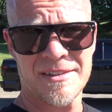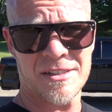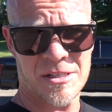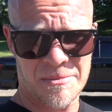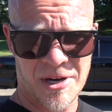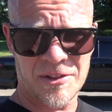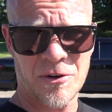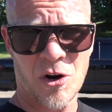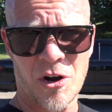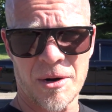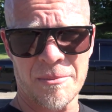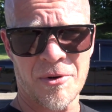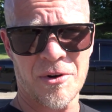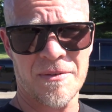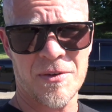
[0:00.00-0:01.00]
some other
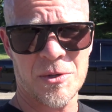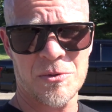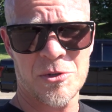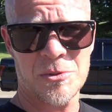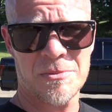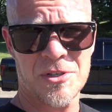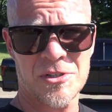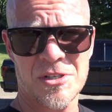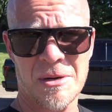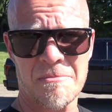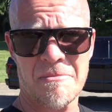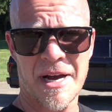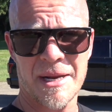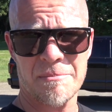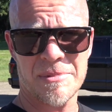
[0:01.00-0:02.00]
automotive YouTubers
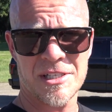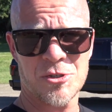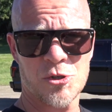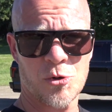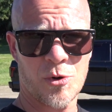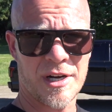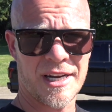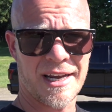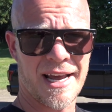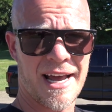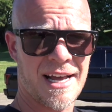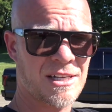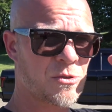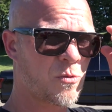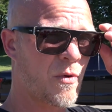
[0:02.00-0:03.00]
might be joining
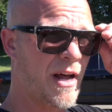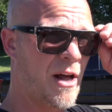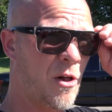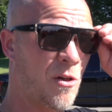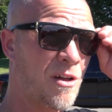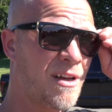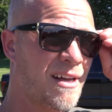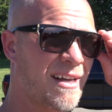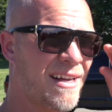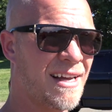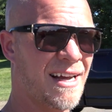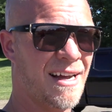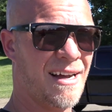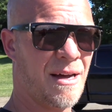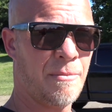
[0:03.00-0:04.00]
as well.
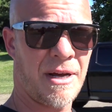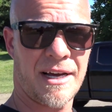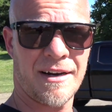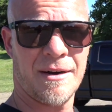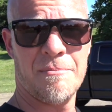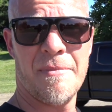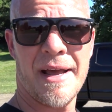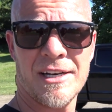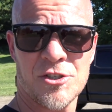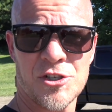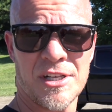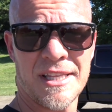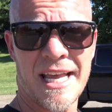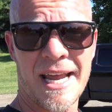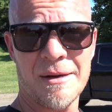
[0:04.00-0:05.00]
I'm not going to
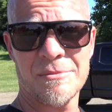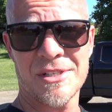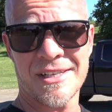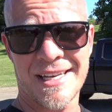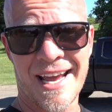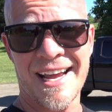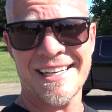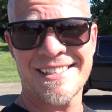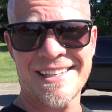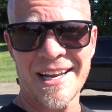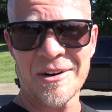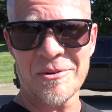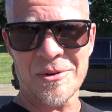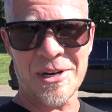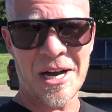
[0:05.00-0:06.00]
mention names in case they
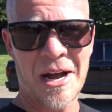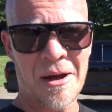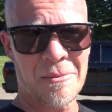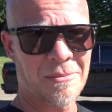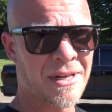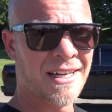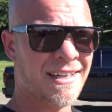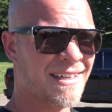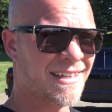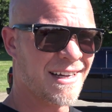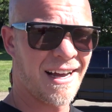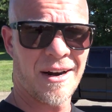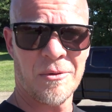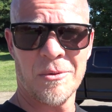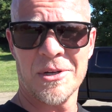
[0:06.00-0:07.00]
don't come.
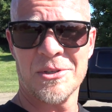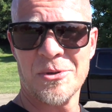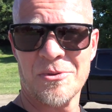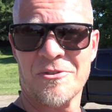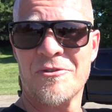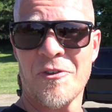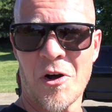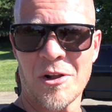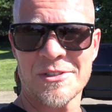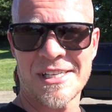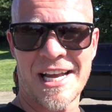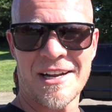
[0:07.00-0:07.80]
I don't want to do false